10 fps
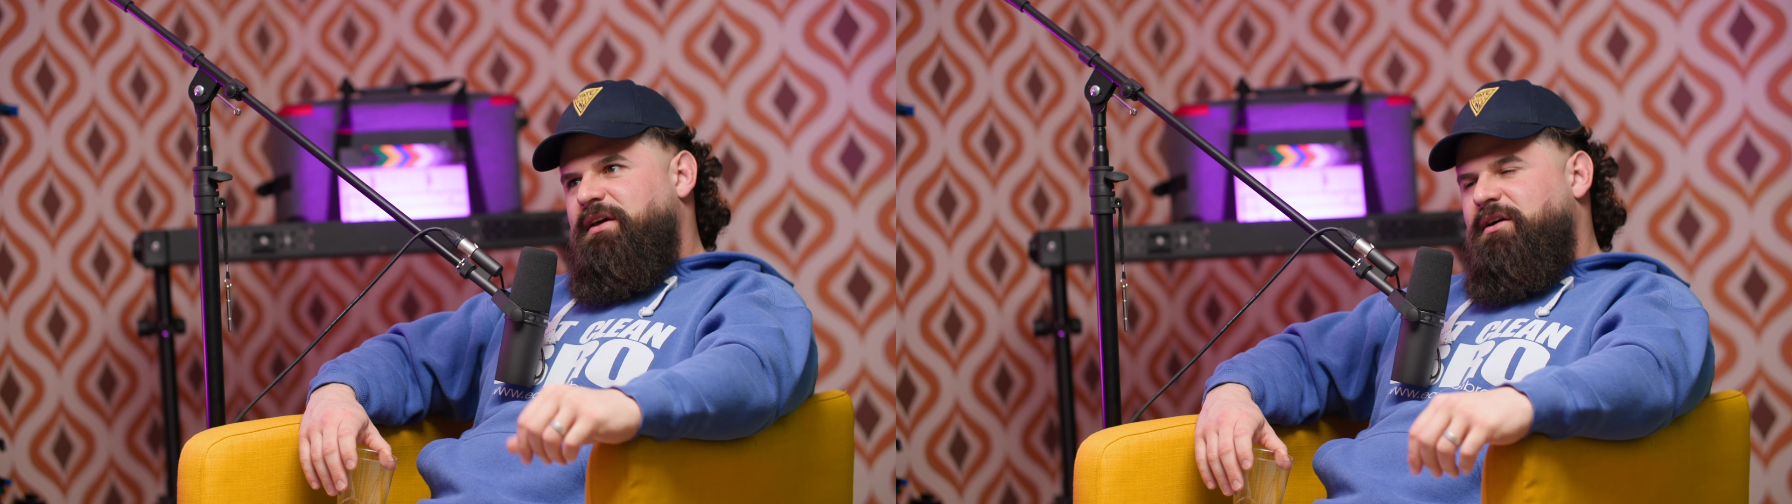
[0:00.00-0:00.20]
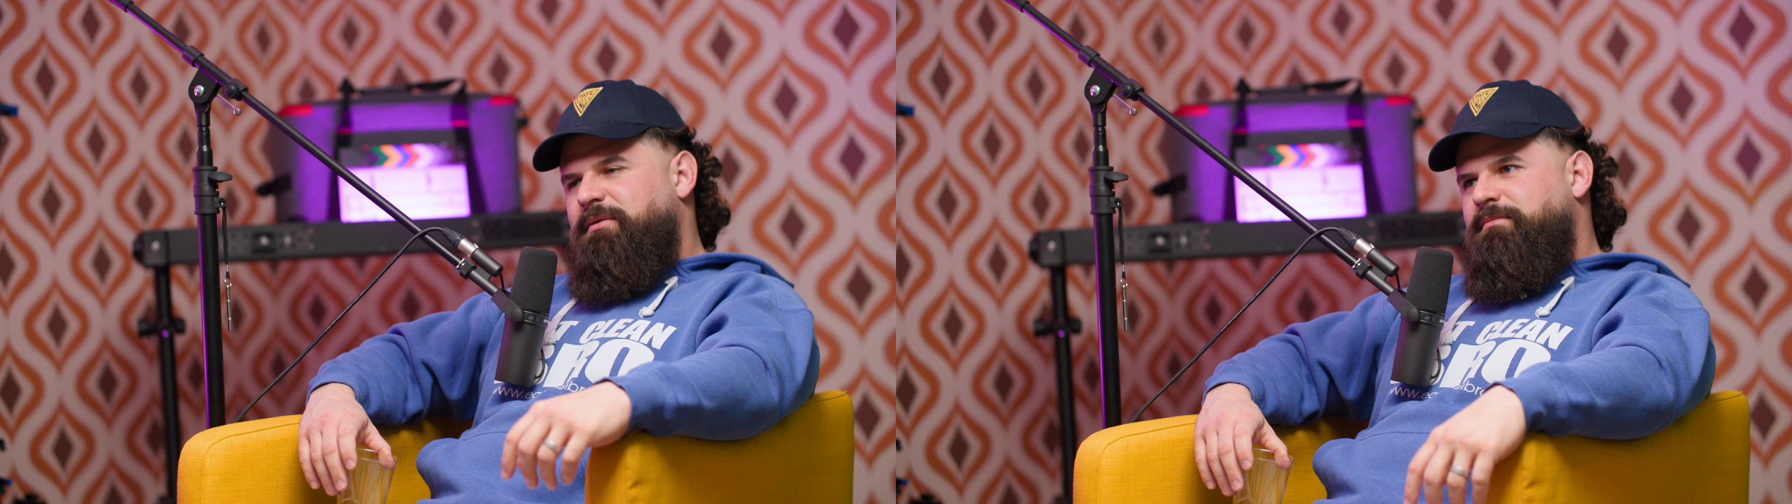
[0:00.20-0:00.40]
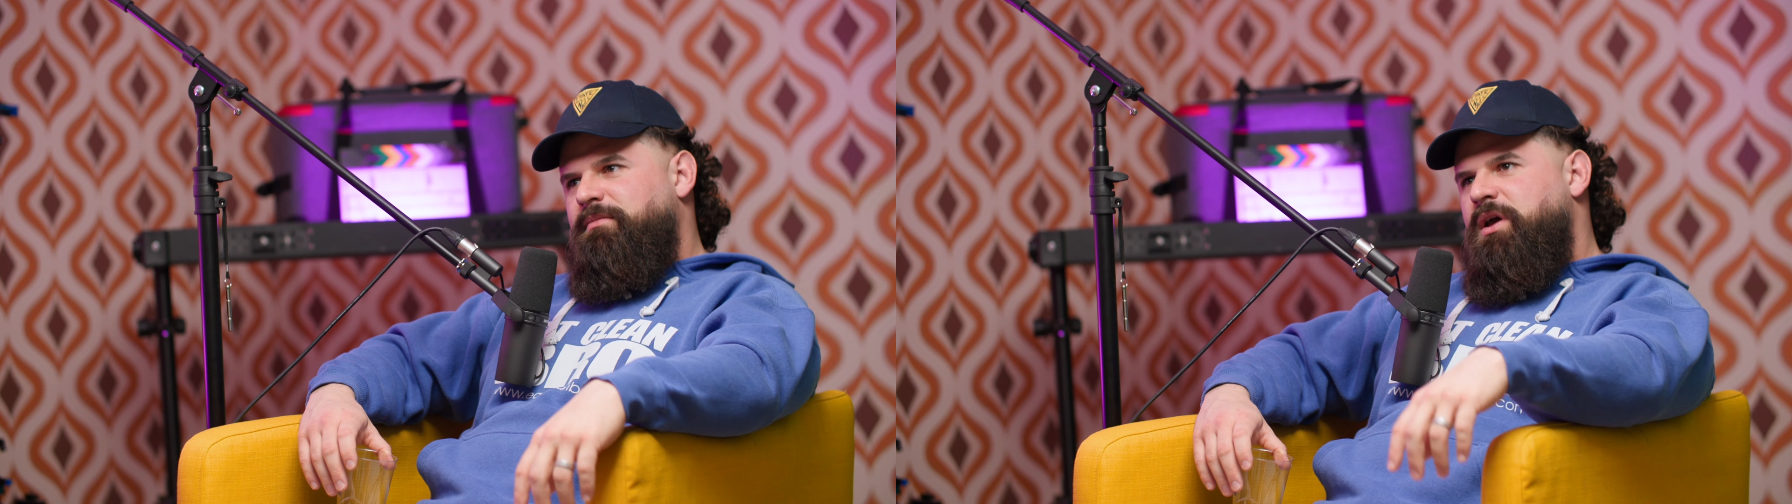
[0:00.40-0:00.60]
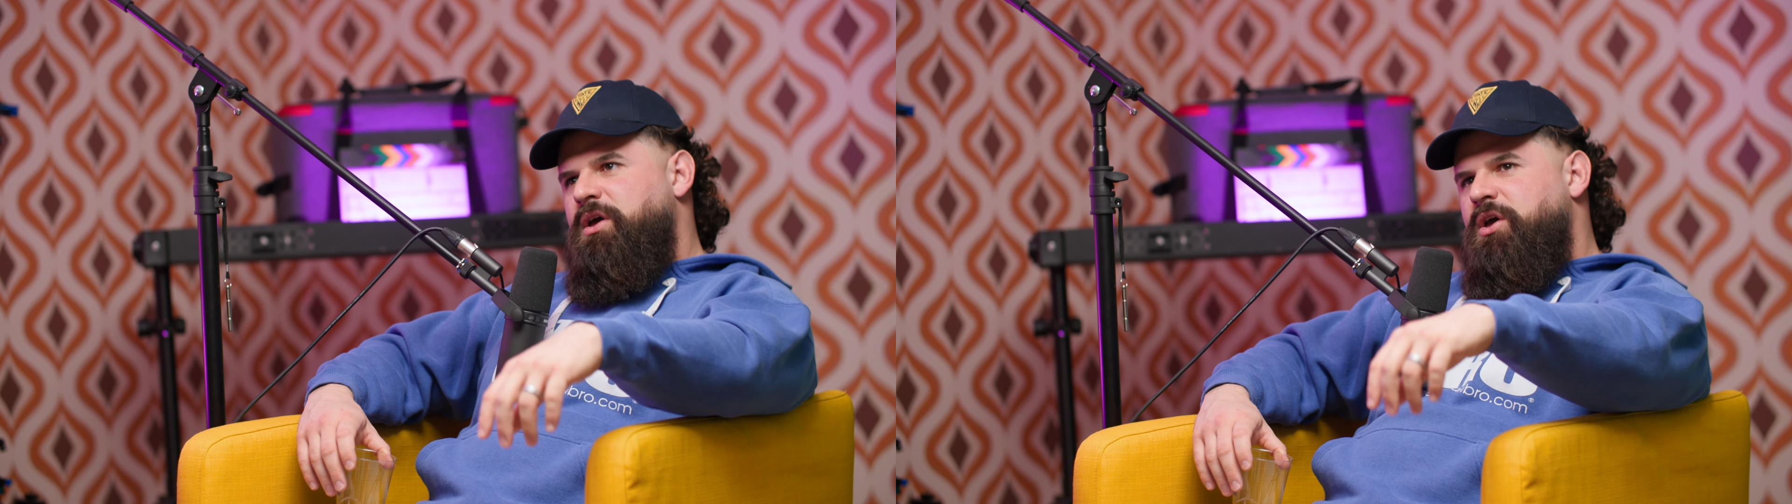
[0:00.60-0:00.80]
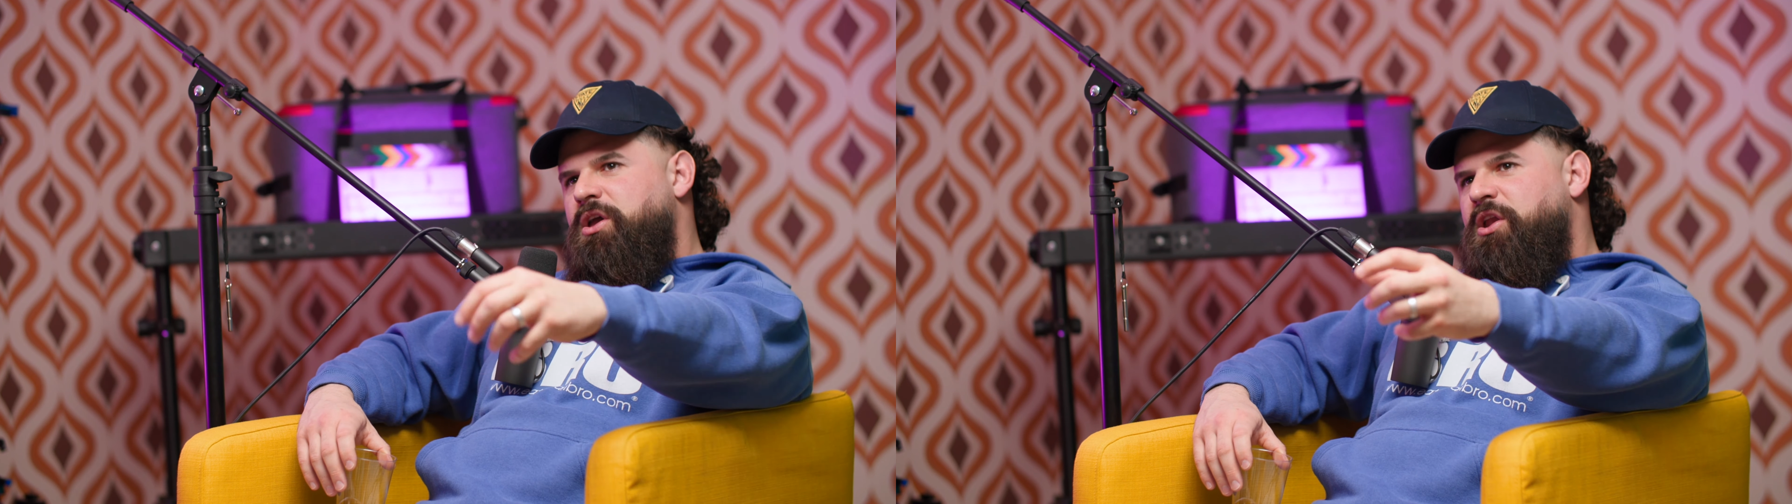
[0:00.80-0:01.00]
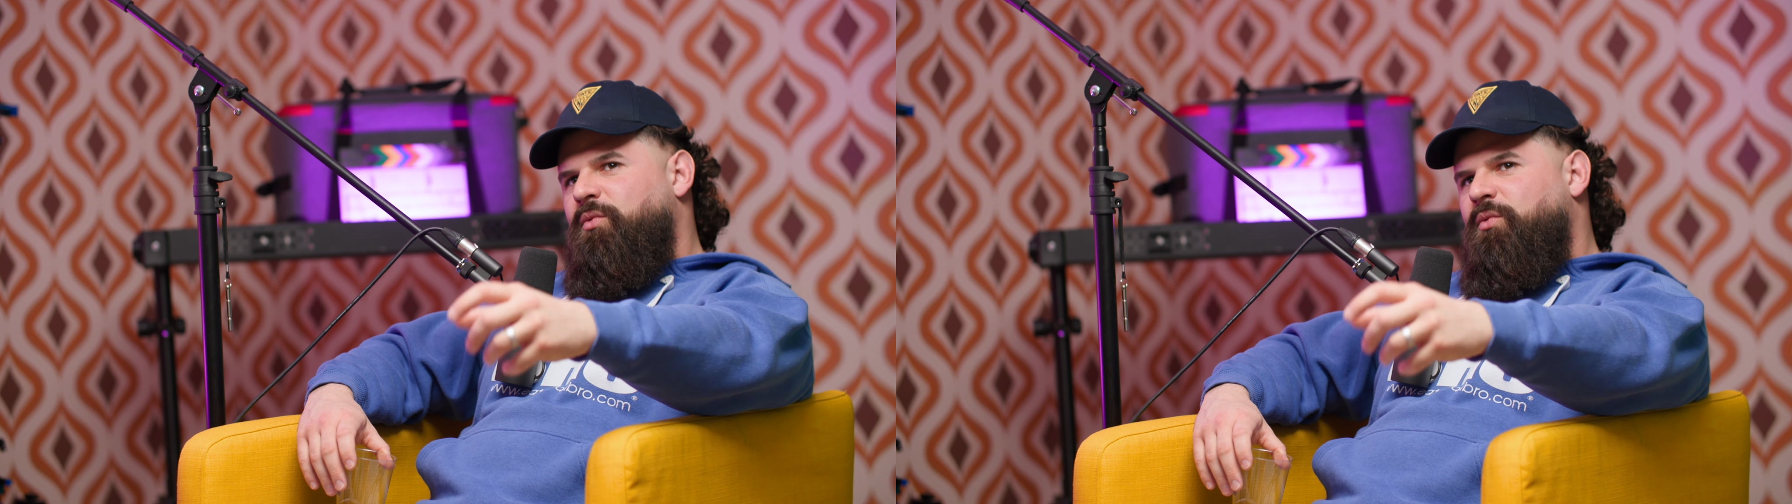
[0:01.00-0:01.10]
You know,